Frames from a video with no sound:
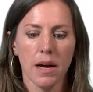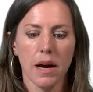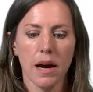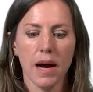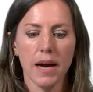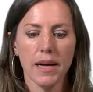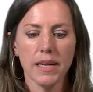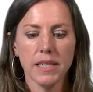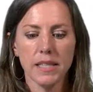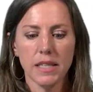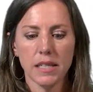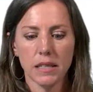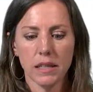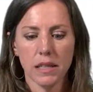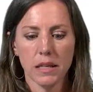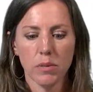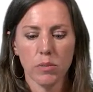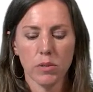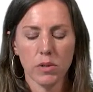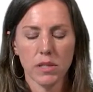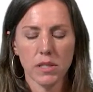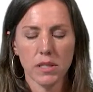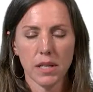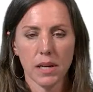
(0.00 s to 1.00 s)
Ideally,
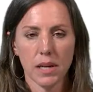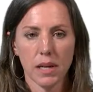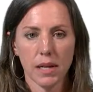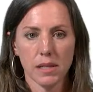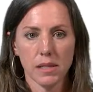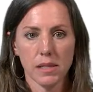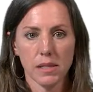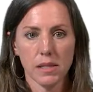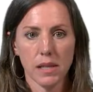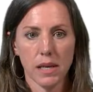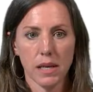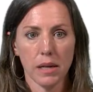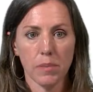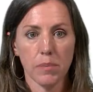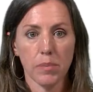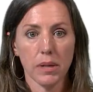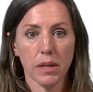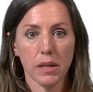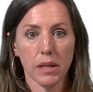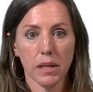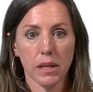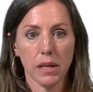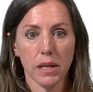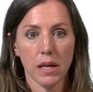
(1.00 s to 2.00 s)
we're studying
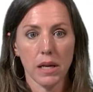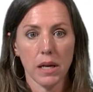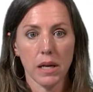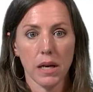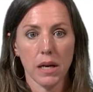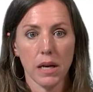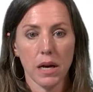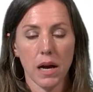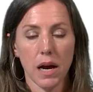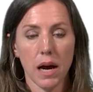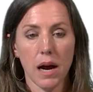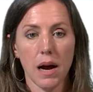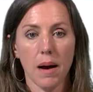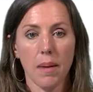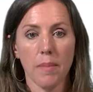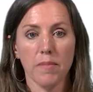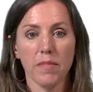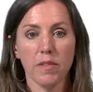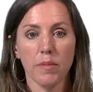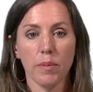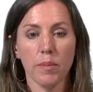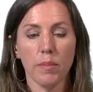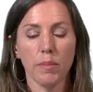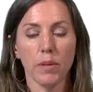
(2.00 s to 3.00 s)
sustainability
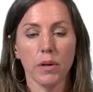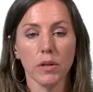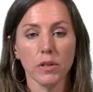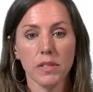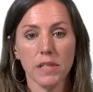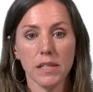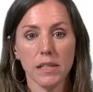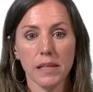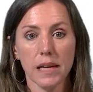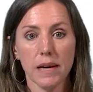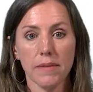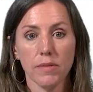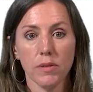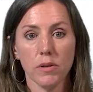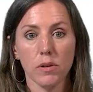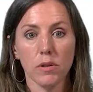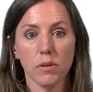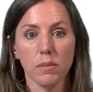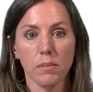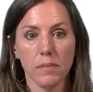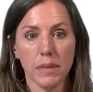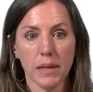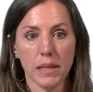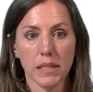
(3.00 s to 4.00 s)
from a
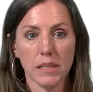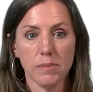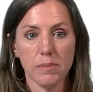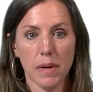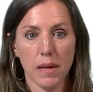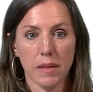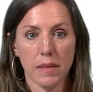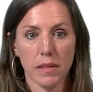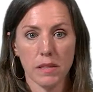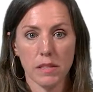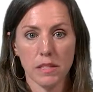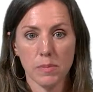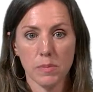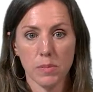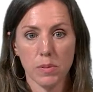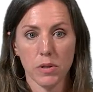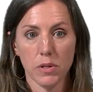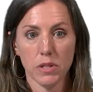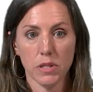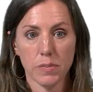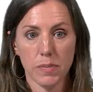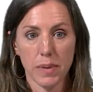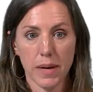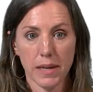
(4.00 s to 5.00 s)
multi-level mixed methods
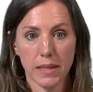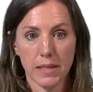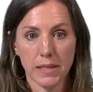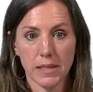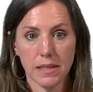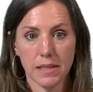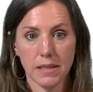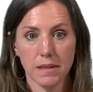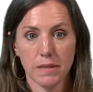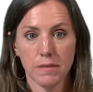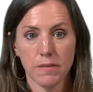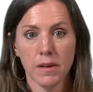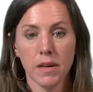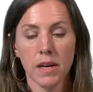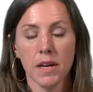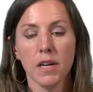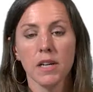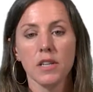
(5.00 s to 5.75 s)
perspective,